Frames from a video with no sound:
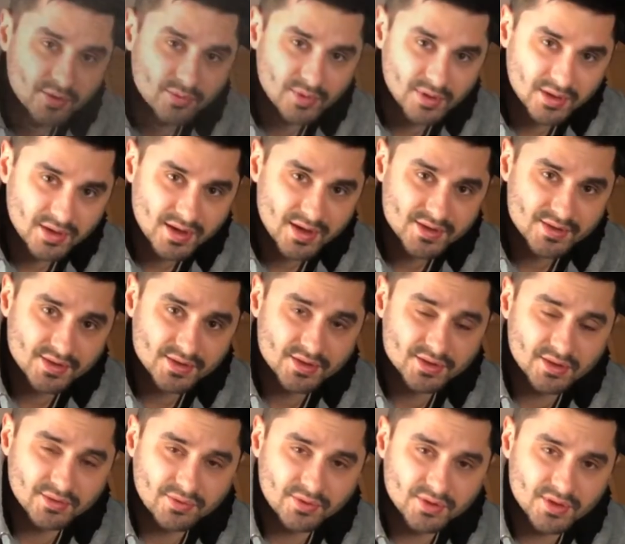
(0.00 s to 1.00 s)
Well guys, this
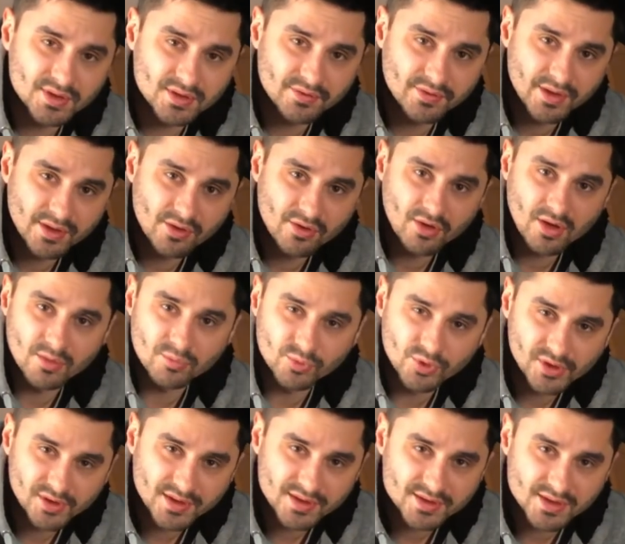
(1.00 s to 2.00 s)
is it for this video. I'm
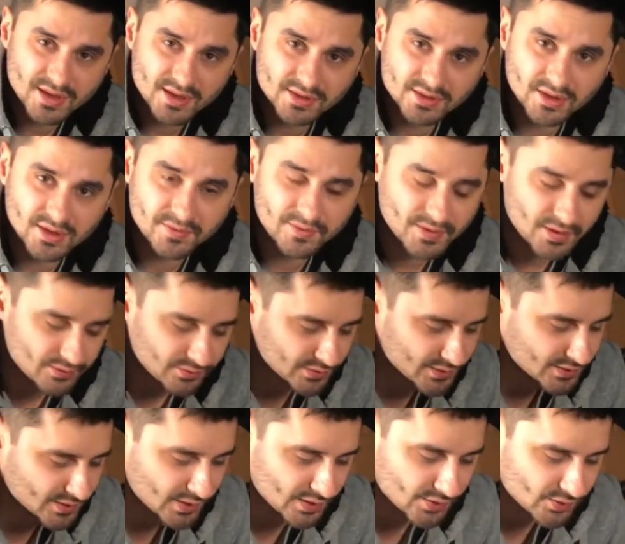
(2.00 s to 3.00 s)
really excited that I found
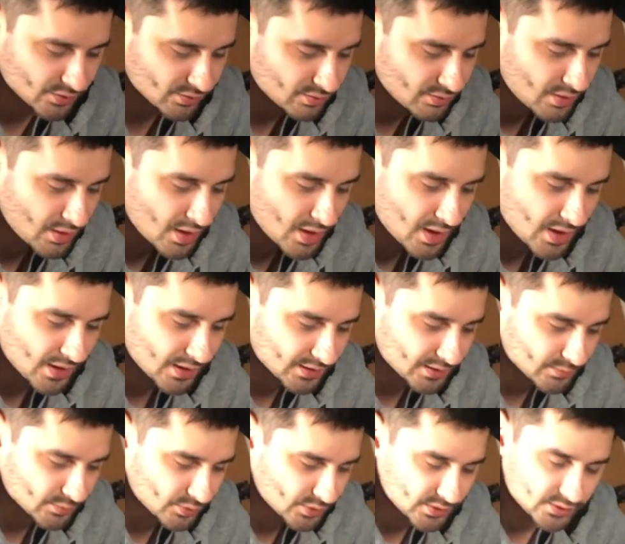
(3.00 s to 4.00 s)
this issue,
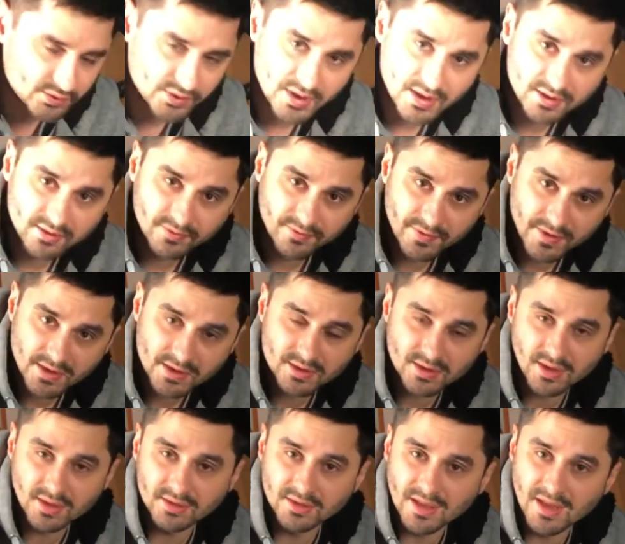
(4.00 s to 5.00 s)
and I'm going to get it
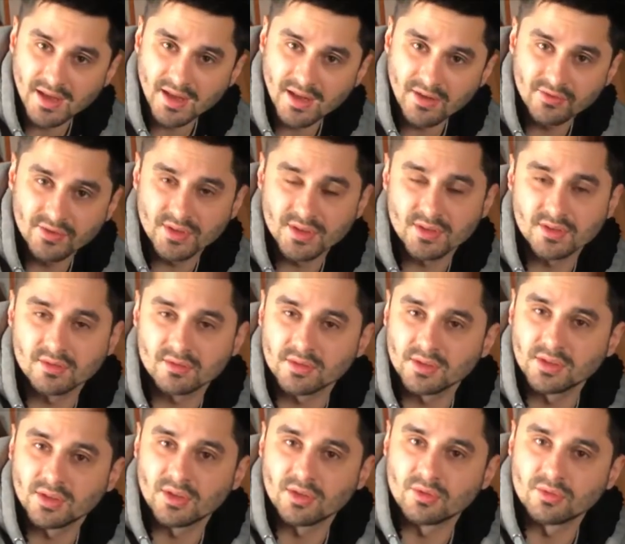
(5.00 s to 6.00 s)
fixed and not have these,
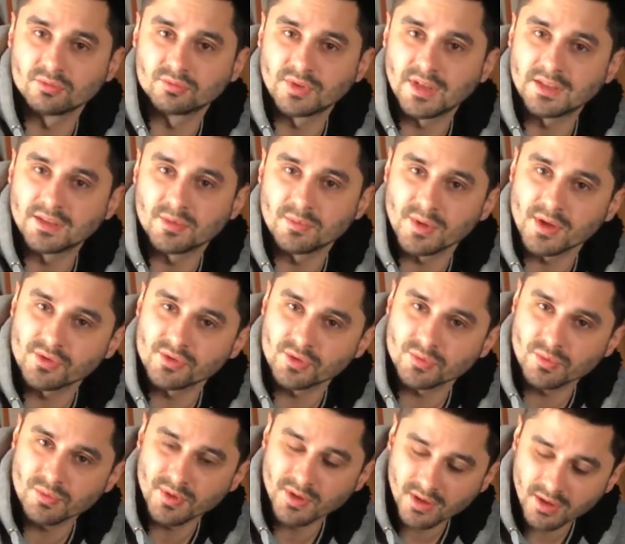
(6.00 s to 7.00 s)
you know, random
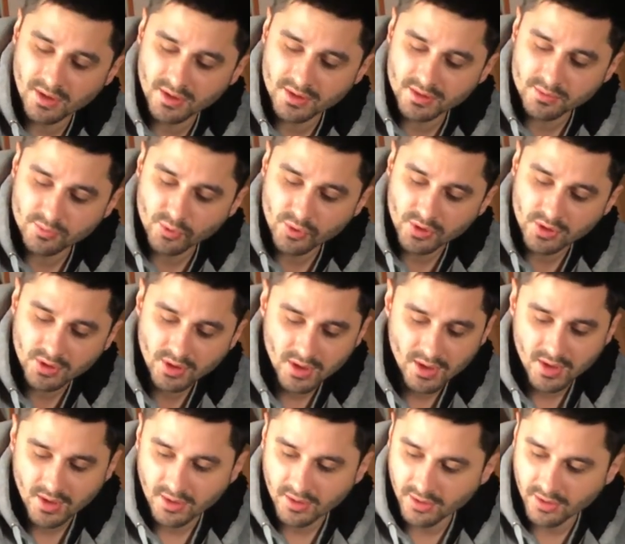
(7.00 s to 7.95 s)
issues with my car anymore.